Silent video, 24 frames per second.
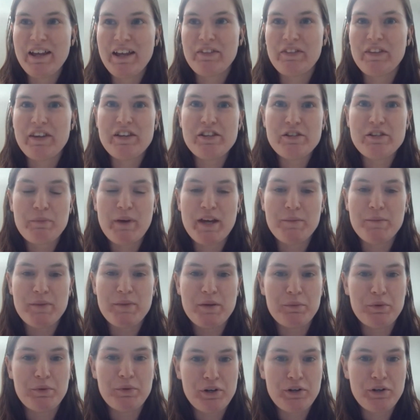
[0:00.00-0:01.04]
these might
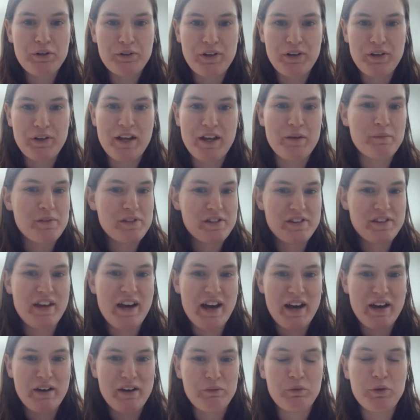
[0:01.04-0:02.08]
be programs
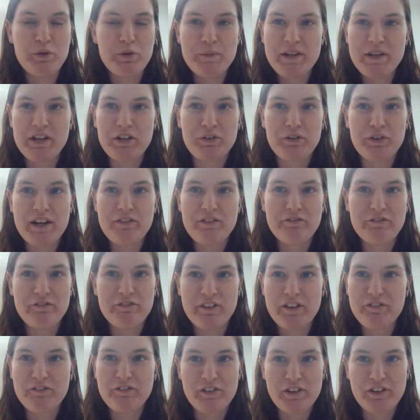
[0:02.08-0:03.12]
that would be a great
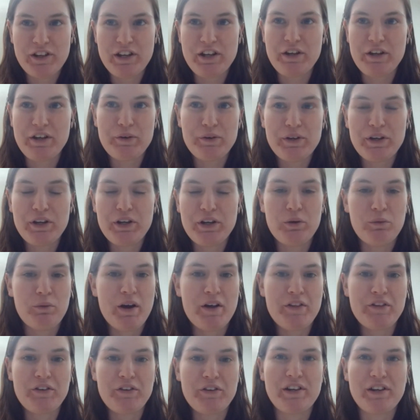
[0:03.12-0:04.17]
fit for you,
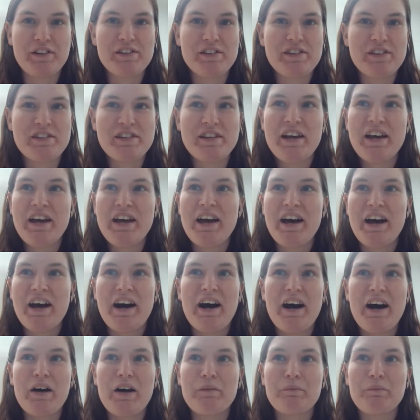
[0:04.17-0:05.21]
whether it's
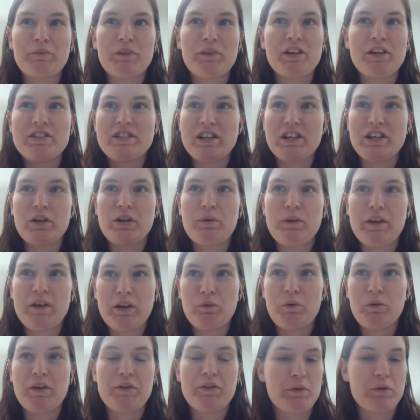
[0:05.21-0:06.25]

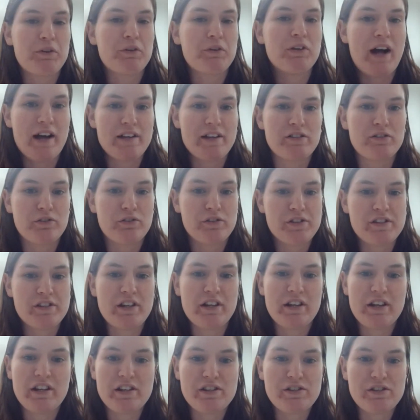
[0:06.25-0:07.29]
continuing with classical
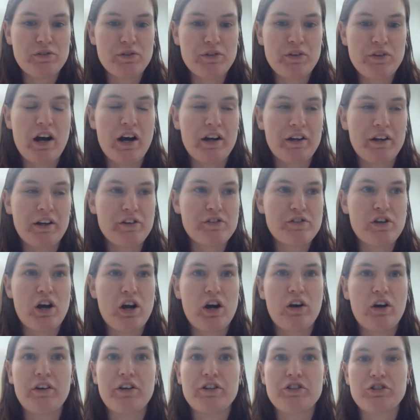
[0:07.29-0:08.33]
studies through the Honors
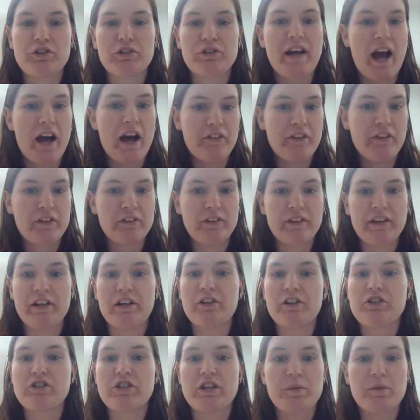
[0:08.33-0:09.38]
College or Catholic
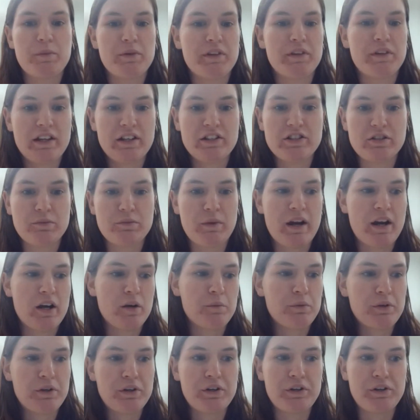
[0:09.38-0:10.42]
Leadership and the
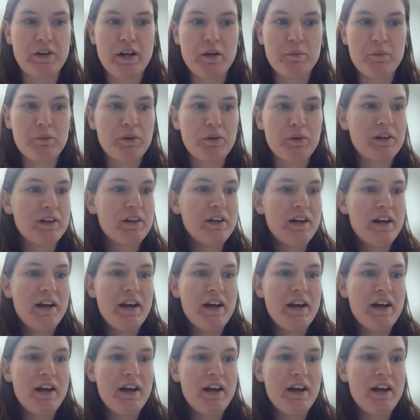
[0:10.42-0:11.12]
Hintermeyer program, or